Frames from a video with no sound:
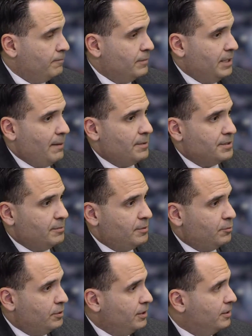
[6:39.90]
That must have been
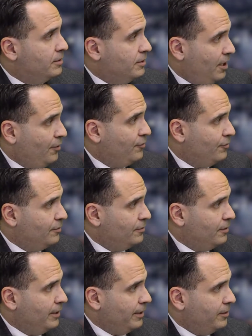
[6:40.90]
really tough
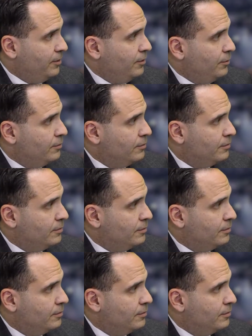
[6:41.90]
to let go.